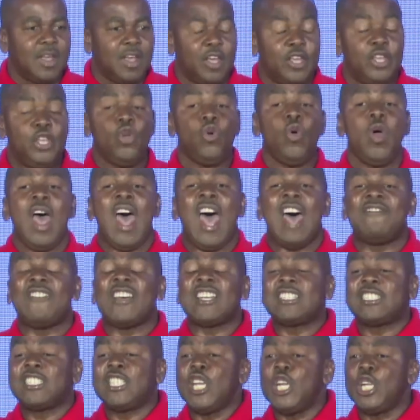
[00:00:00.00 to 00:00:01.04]
You have a
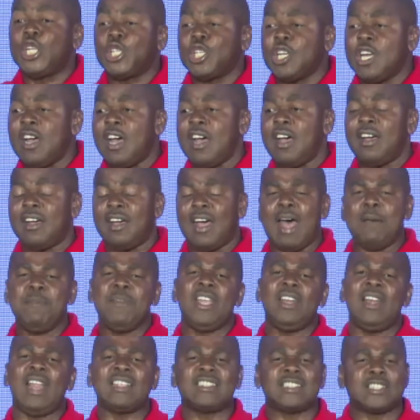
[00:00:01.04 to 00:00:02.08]
teacher. I
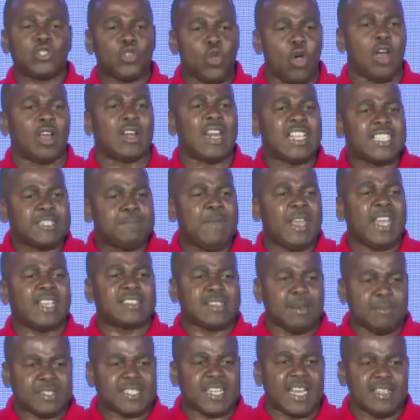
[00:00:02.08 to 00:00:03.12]
mean, let's talk. Let's make
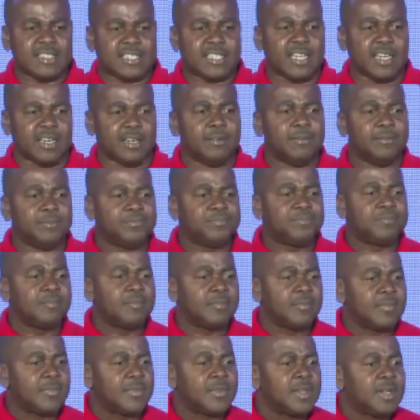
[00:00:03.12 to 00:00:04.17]
some sense here.
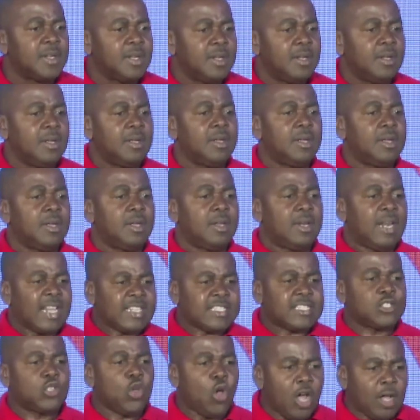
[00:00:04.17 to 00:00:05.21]

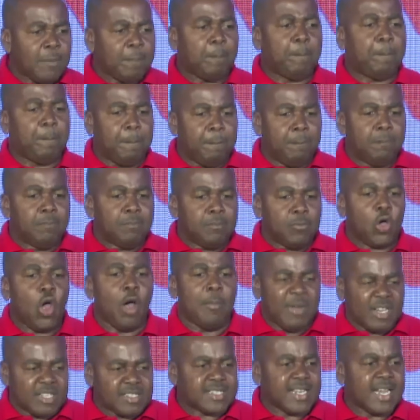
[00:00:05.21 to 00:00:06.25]
Let's talk
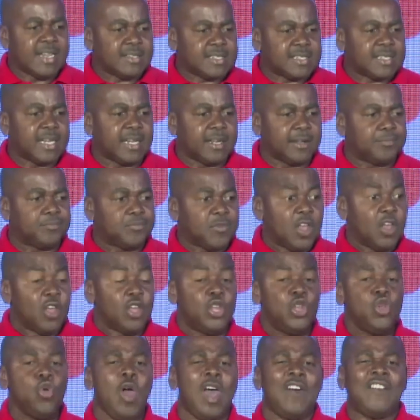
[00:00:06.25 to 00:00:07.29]
common sense thing.
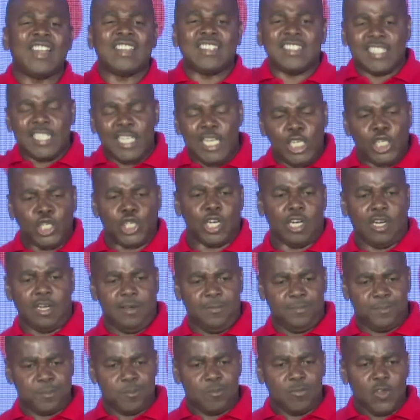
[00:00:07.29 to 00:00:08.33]
You have a teacher
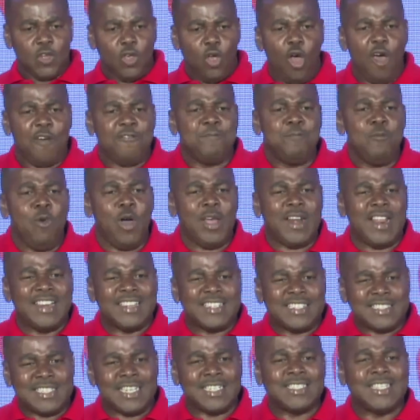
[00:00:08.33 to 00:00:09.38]
of more than
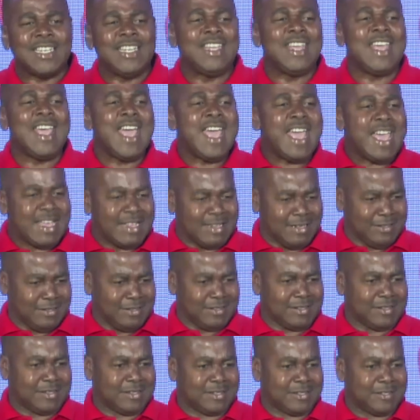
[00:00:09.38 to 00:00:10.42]
30
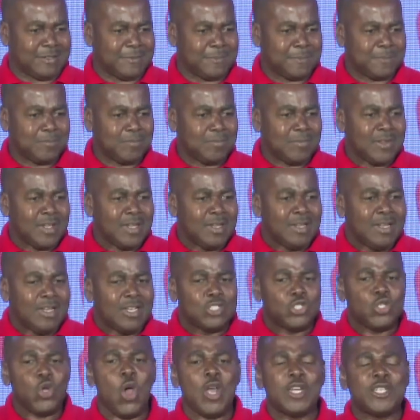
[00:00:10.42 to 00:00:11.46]
years.
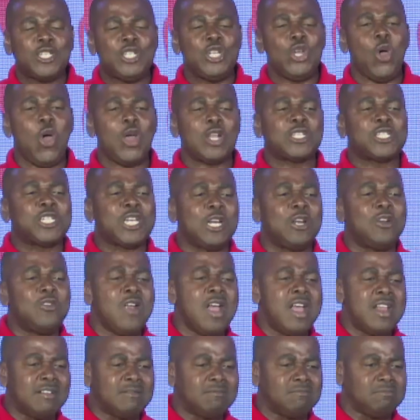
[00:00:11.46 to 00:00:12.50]
Taught your
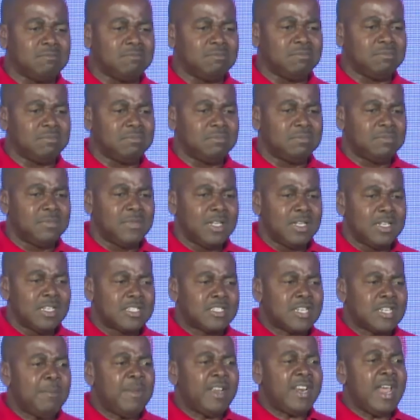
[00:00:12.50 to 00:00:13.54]
children,
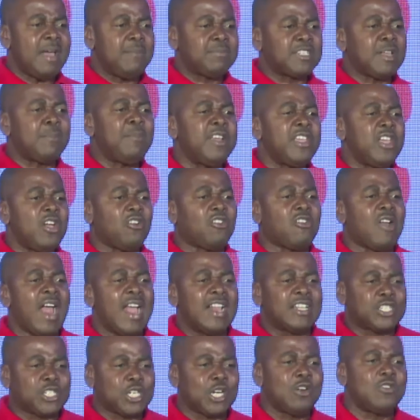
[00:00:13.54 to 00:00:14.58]
some of them, some of your
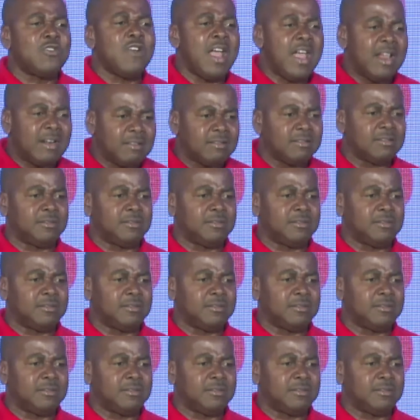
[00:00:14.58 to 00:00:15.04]
grandchildren,